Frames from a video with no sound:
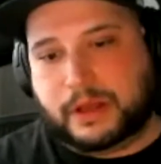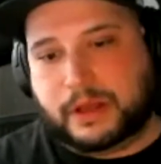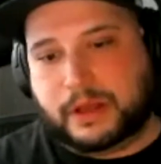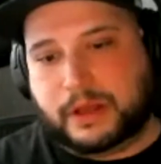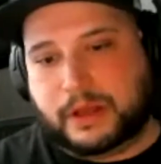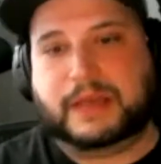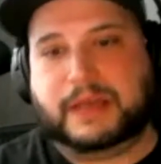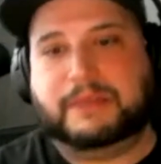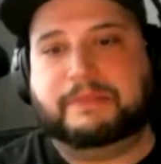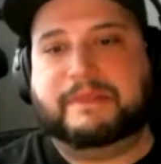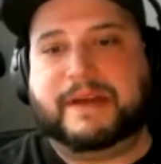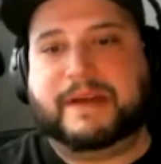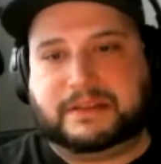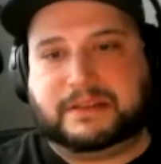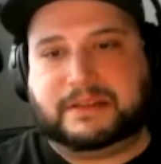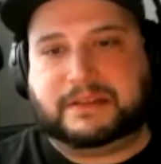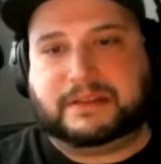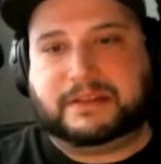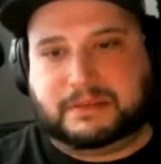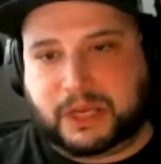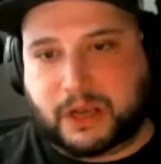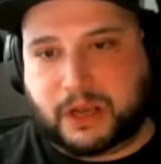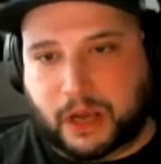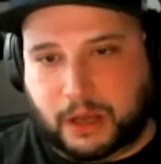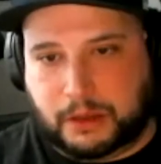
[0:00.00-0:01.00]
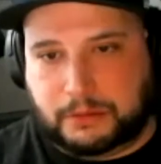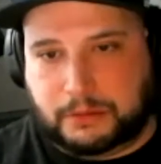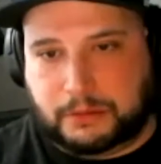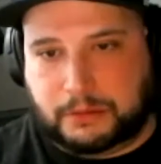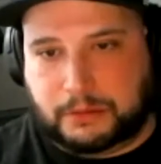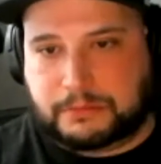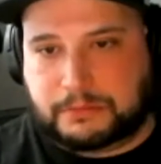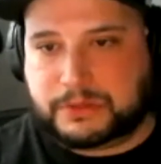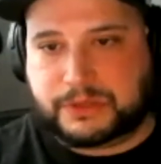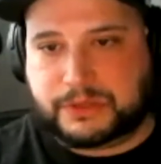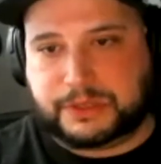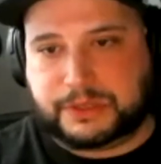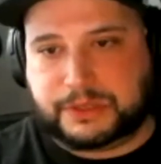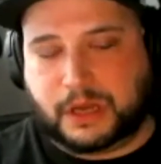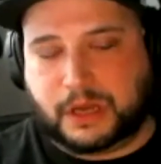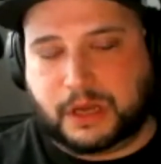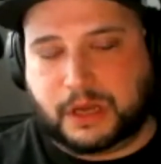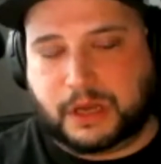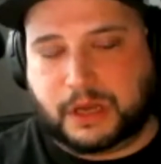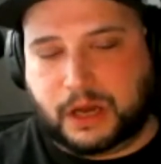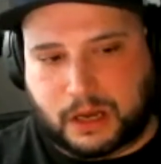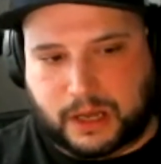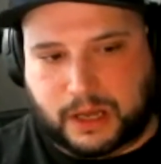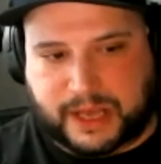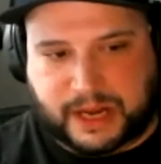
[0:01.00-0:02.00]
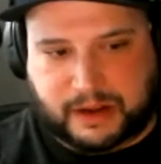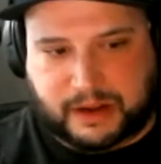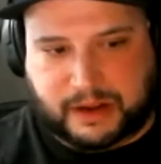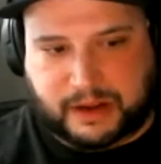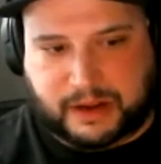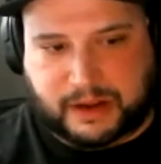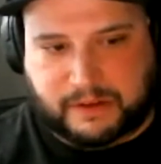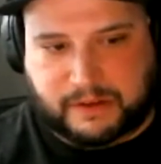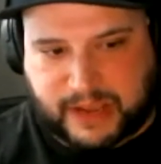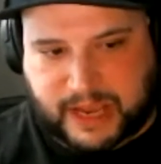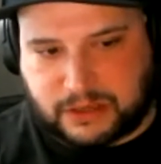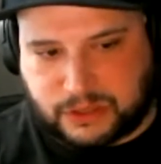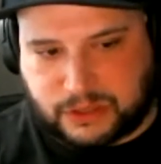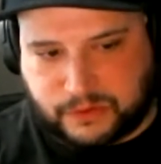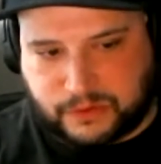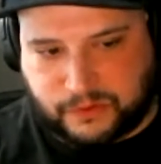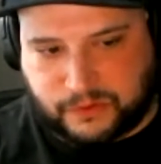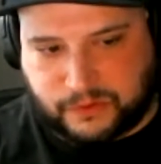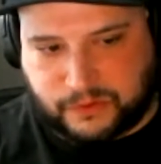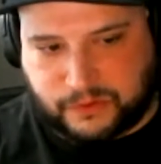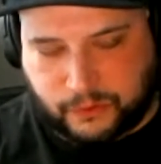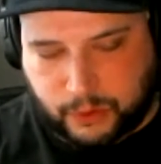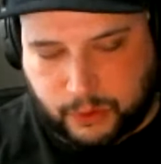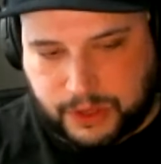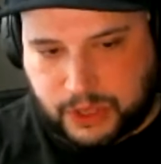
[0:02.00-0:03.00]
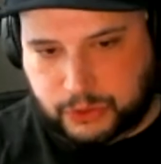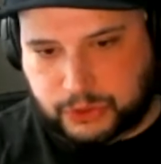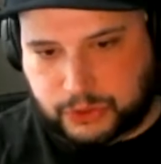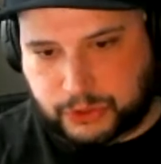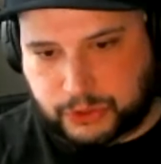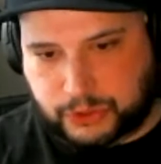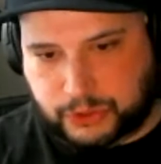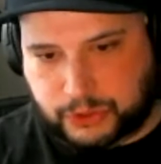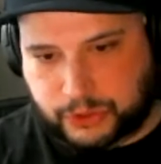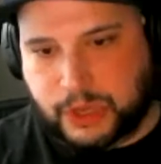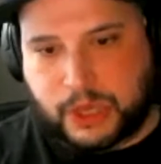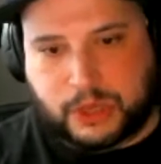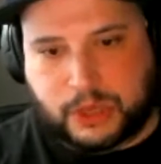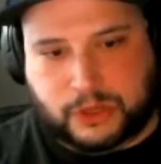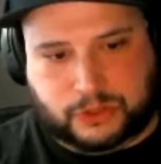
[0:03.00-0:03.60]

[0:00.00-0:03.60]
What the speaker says: And that becomes an advantage for the user.